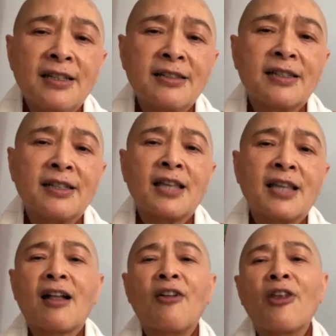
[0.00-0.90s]
the
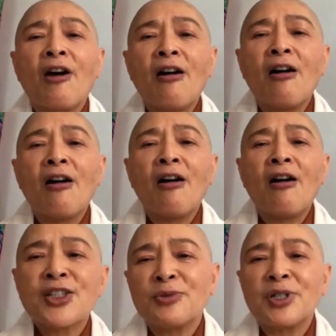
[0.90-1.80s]

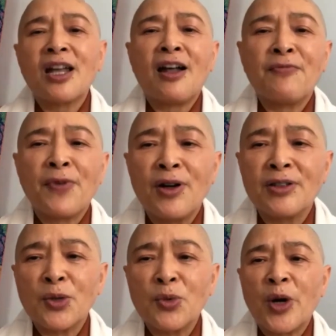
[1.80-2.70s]
technology, we have
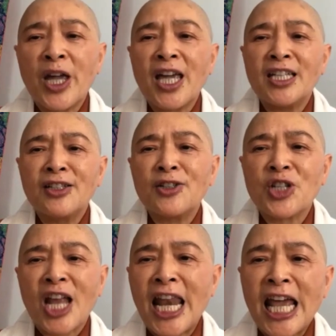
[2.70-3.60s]
the way, you know,
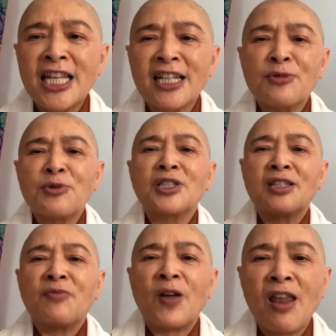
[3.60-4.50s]
genetic, we
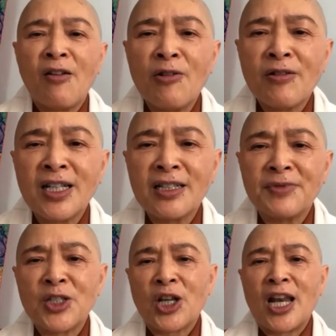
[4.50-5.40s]
develop all kinds of
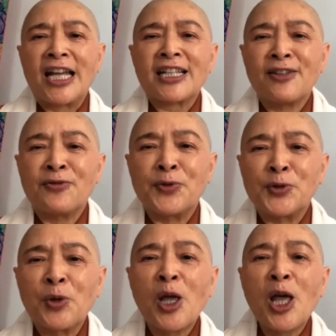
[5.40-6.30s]
genetic
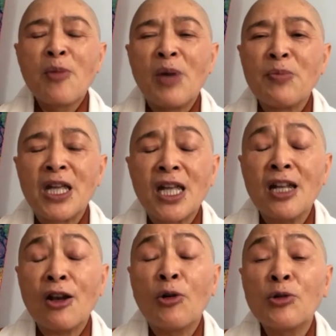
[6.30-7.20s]
food, maybe
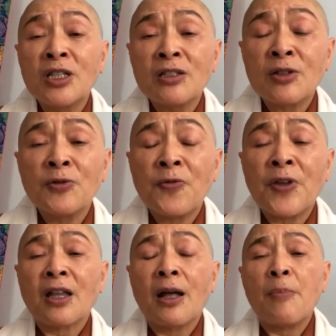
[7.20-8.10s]
in order to
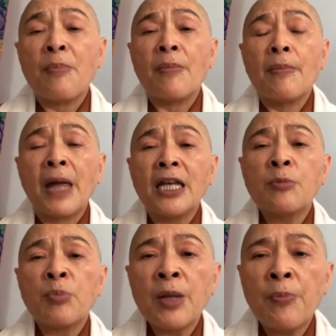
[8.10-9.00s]
feed many
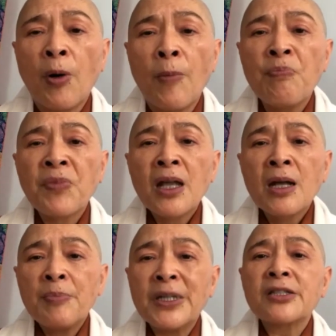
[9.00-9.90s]
people,
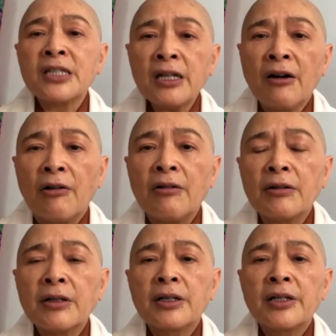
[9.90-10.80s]
but still,
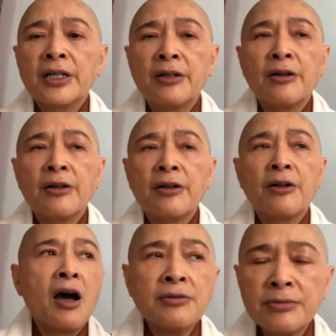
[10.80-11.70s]
you know,
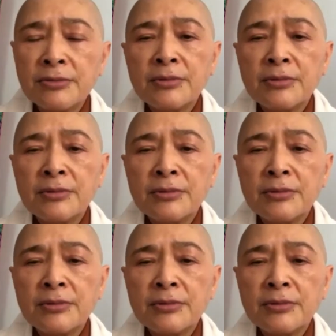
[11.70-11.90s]
now